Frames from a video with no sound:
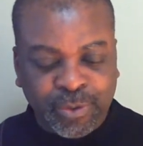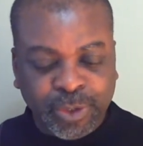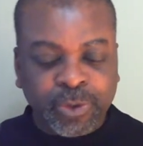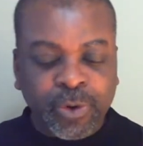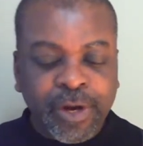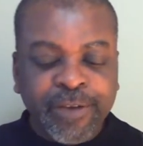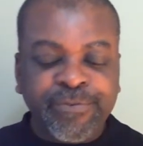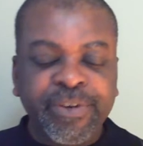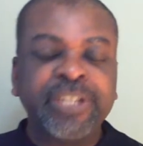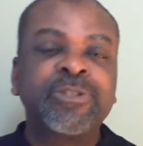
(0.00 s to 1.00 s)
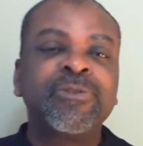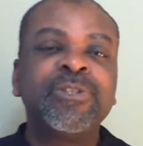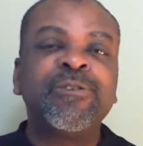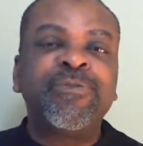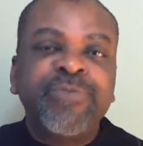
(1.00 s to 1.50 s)
we grow in faith
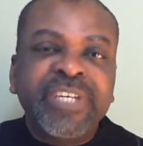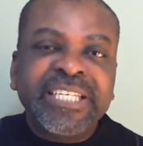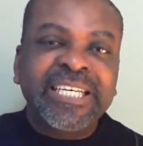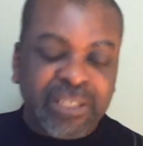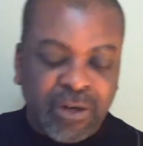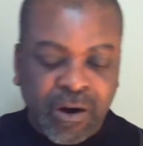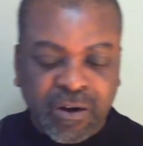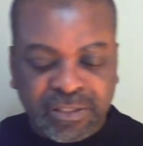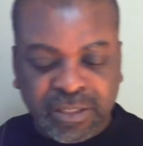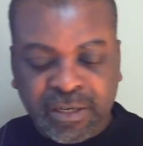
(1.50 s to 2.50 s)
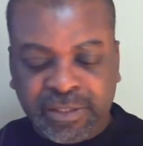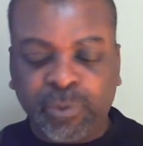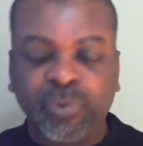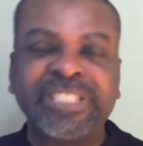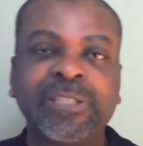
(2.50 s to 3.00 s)
through the feeding on
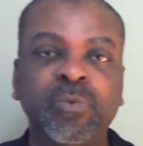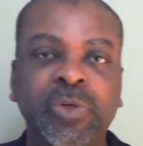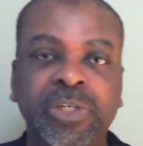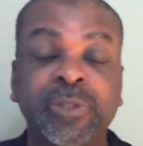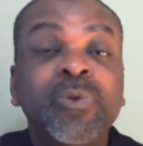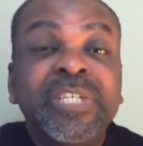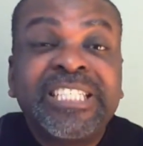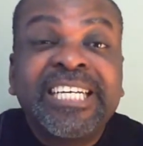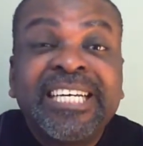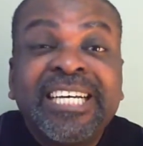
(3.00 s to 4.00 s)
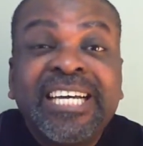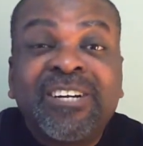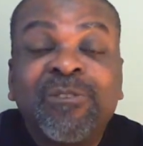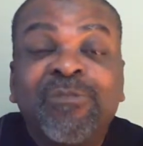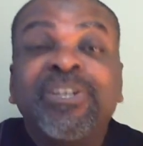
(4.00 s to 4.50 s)
the written word, which
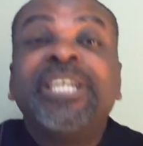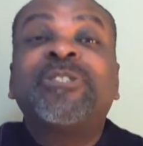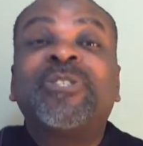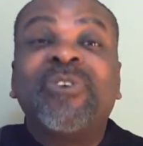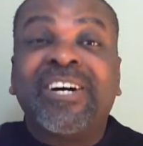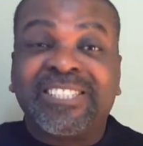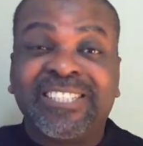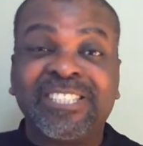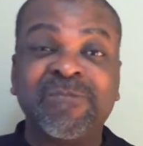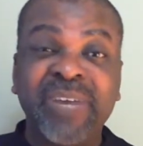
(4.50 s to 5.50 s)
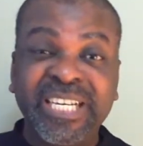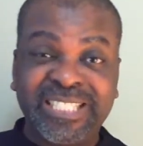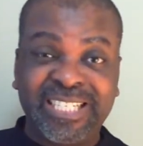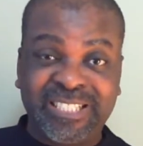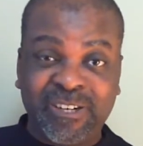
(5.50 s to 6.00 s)
reveals to us this
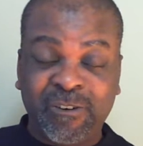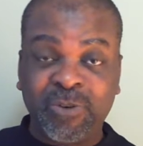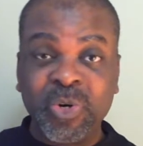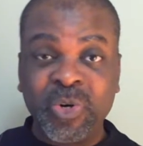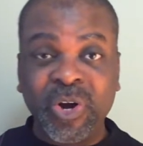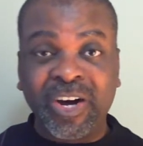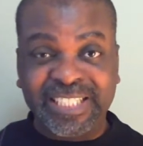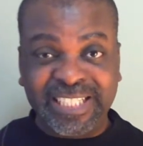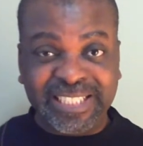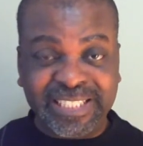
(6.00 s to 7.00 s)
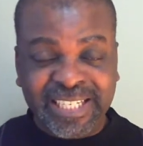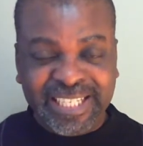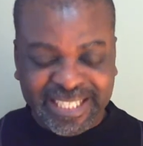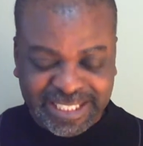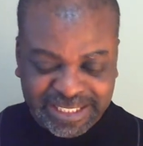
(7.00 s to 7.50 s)
message of who God is
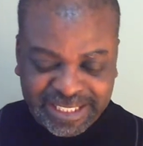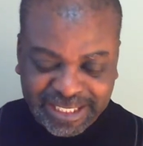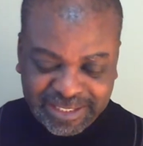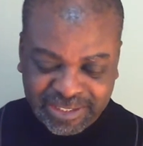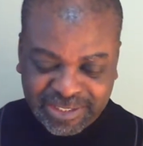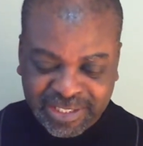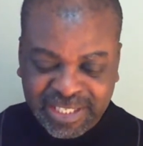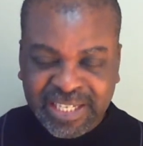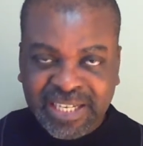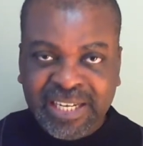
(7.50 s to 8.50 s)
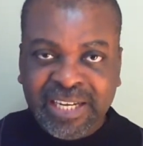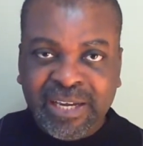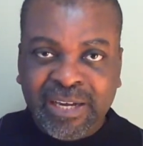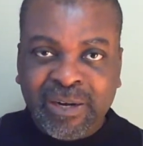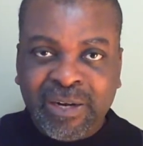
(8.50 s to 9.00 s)
in Jesus,
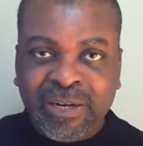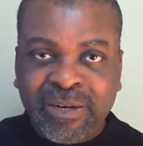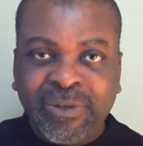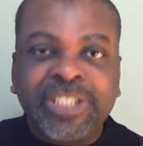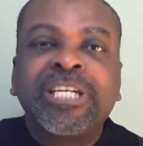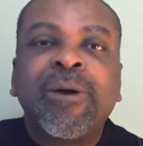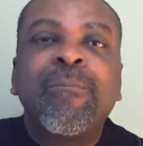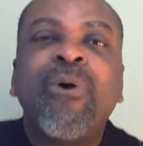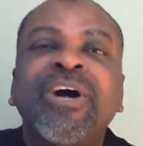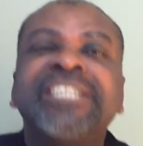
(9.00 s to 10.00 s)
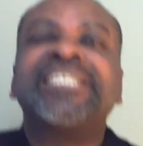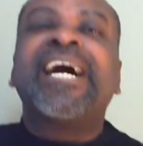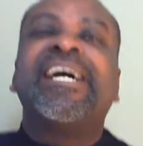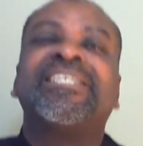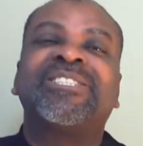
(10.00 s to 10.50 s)
which points
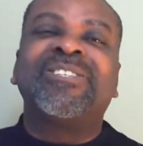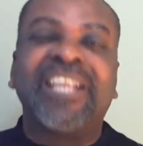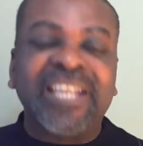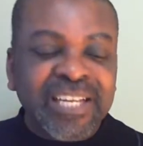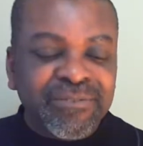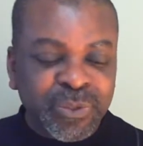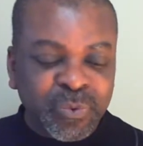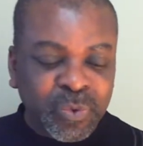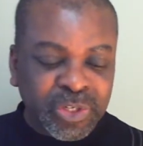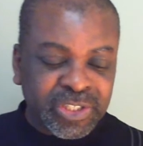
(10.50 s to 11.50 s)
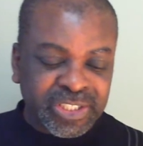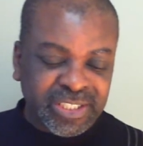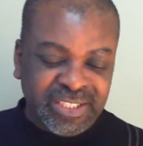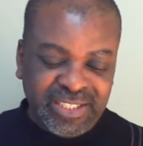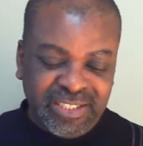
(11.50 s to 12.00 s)
us to the living word,
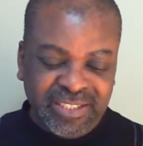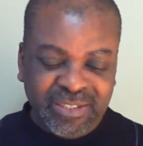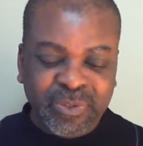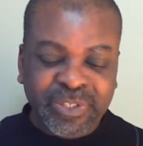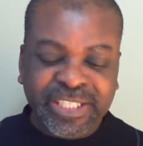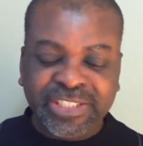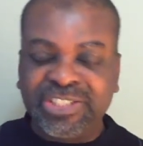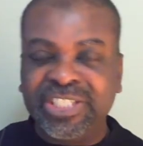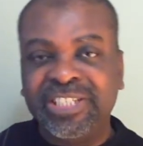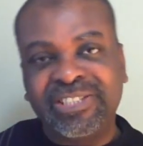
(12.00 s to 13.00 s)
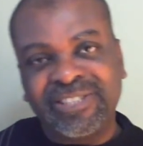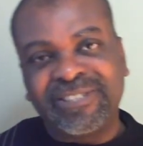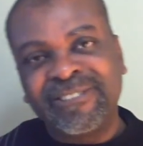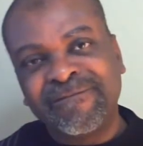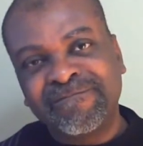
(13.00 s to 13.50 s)
who is
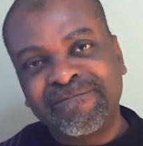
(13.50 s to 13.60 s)
Jesus.